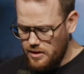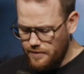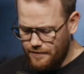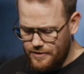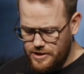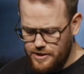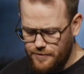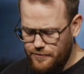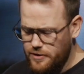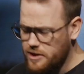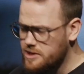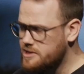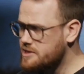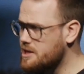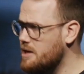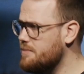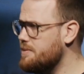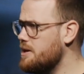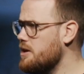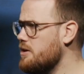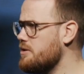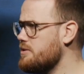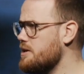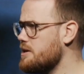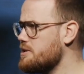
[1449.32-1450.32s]
If it's your first
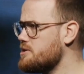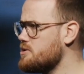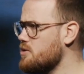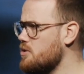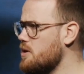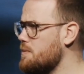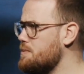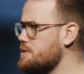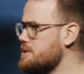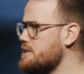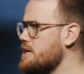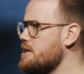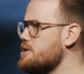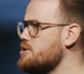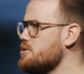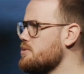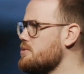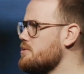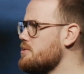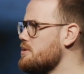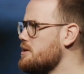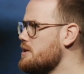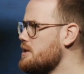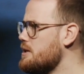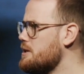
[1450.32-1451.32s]
time hearing that story,
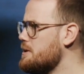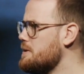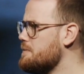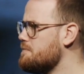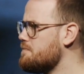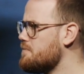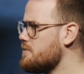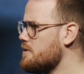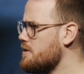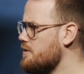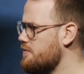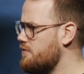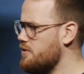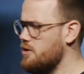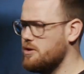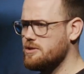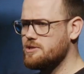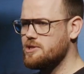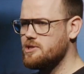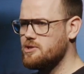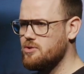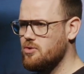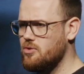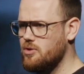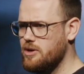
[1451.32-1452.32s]
potential
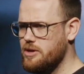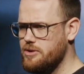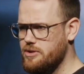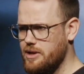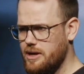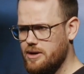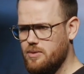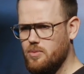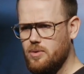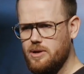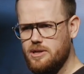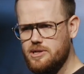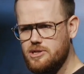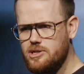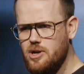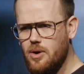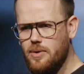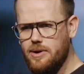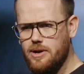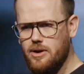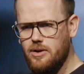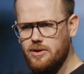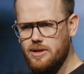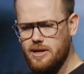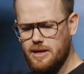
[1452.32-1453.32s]
full-on story, like what is
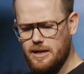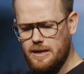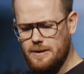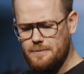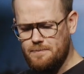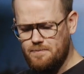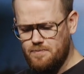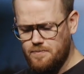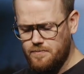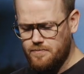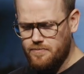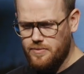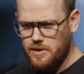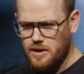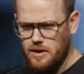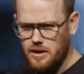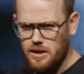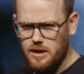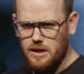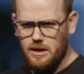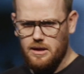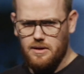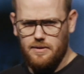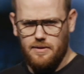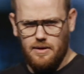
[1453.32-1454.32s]
going on here?
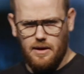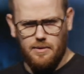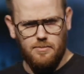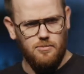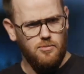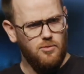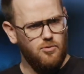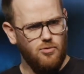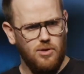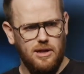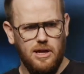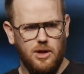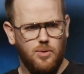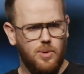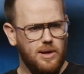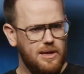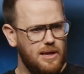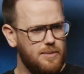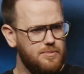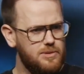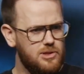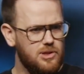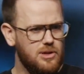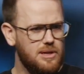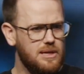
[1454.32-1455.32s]
Really
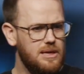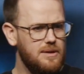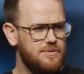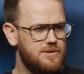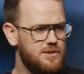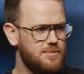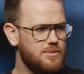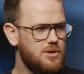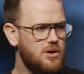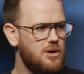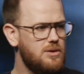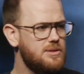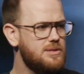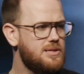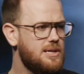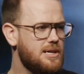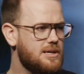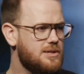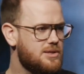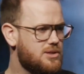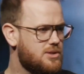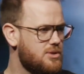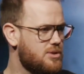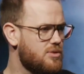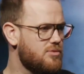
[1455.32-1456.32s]
quickly, I'm just going to give some
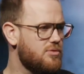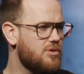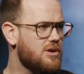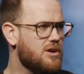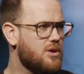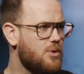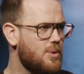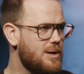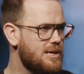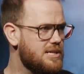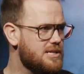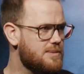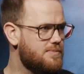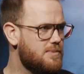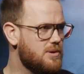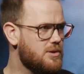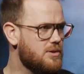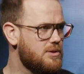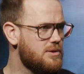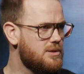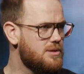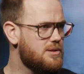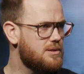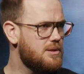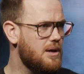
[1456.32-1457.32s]
context to the request
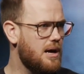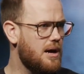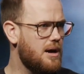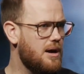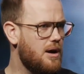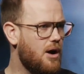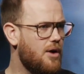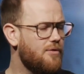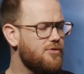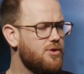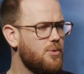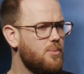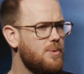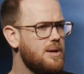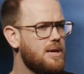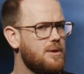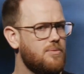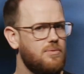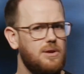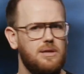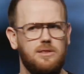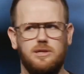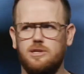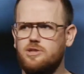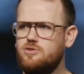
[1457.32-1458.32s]
because often we
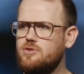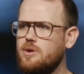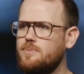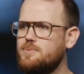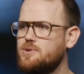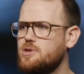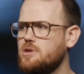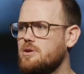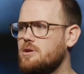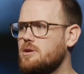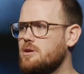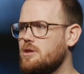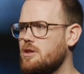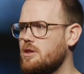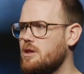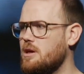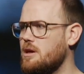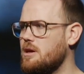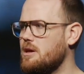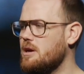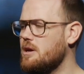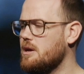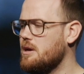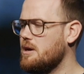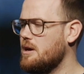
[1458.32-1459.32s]
can read the scripture
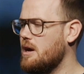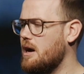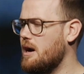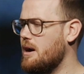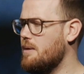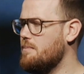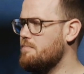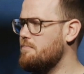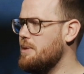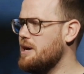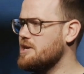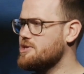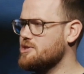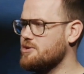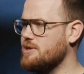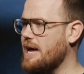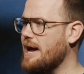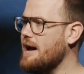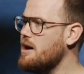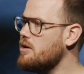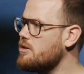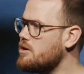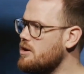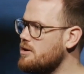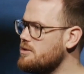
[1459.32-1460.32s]
based on
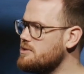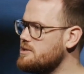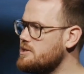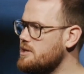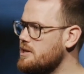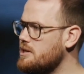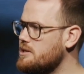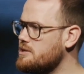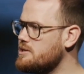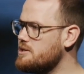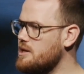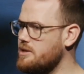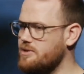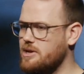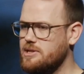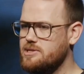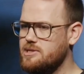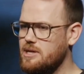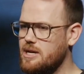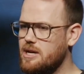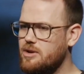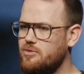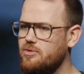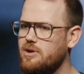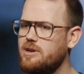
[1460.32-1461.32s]
our context, and that's
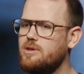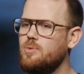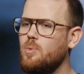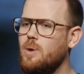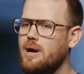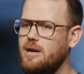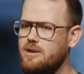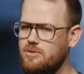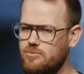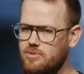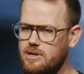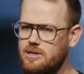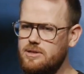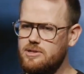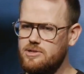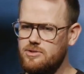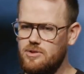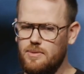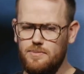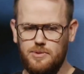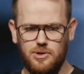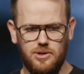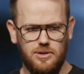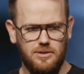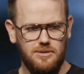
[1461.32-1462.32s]
the incorrect way to read the
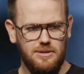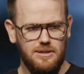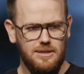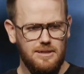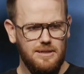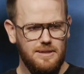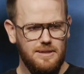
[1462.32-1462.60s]
scripture.